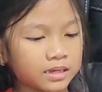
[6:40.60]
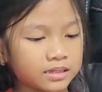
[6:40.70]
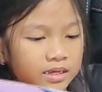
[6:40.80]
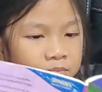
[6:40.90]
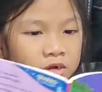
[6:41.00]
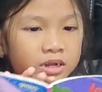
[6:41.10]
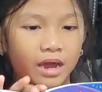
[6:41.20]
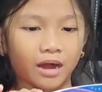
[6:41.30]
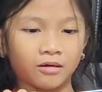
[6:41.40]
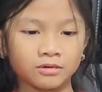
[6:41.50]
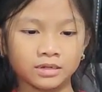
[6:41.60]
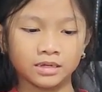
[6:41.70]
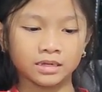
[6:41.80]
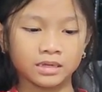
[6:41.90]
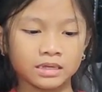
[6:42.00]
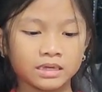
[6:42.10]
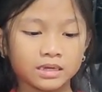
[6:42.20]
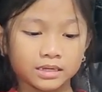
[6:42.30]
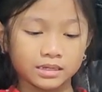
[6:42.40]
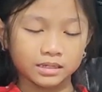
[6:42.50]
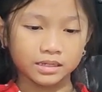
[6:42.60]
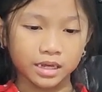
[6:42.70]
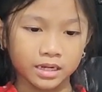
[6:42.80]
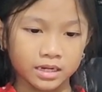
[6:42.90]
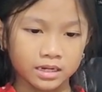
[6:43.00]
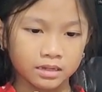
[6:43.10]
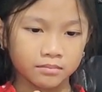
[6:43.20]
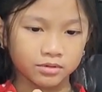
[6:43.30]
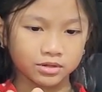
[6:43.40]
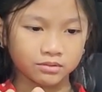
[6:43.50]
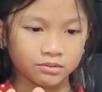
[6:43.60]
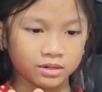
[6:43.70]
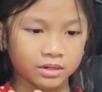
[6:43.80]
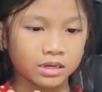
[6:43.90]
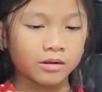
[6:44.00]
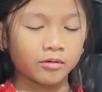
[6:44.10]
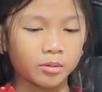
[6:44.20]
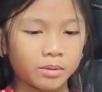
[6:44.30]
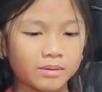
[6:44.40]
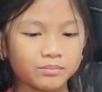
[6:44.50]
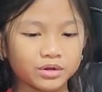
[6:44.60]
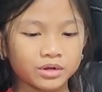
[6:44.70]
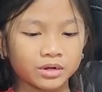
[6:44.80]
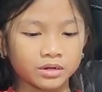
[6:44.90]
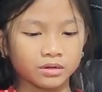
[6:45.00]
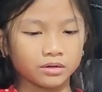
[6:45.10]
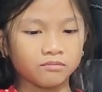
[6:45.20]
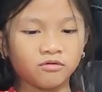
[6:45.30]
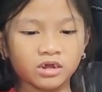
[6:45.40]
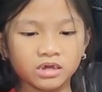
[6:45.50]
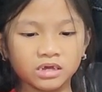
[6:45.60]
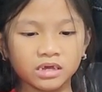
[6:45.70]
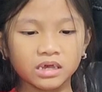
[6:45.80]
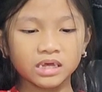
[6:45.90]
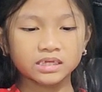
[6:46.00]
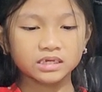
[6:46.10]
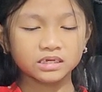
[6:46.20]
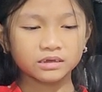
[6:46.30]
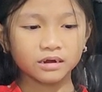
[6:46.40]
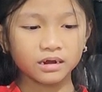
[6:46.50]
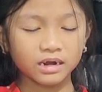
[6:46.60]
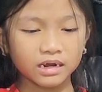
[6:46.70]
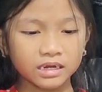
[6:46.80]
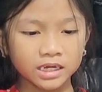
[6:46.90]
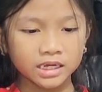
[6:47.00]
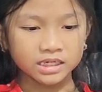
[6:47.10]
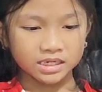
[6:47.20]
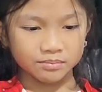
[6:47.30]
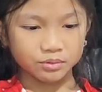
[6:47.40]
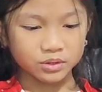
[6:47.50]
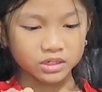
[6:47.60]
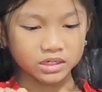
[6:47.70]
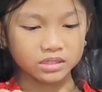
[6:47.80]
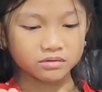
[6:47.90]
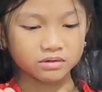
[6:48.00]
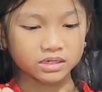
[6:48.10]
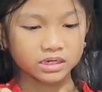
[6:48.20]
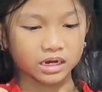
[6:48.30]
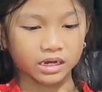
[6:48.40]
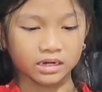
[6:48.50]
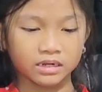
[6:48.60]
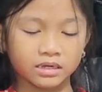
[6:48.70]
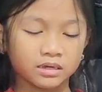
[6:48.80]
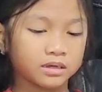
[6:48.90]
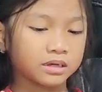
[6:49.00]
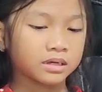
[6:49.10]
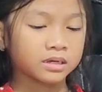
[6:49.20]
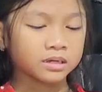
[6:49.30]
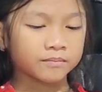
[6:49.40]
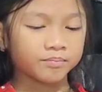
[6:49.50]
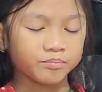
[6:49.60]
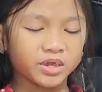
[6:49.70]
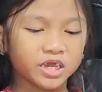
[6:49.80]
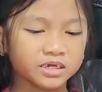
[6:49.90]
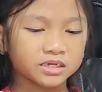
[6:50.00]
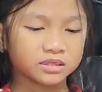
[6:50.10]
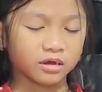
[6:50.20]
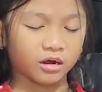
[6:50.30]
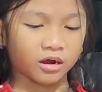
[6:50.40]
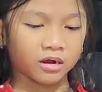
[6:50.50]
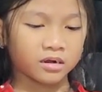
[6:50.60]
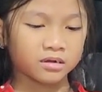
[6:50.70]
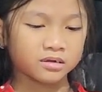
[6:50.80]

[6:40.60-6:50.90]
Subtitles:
Simmer down, said Miss Hooty. Remember, good work gets a star. She pointed to a sign. Be a star.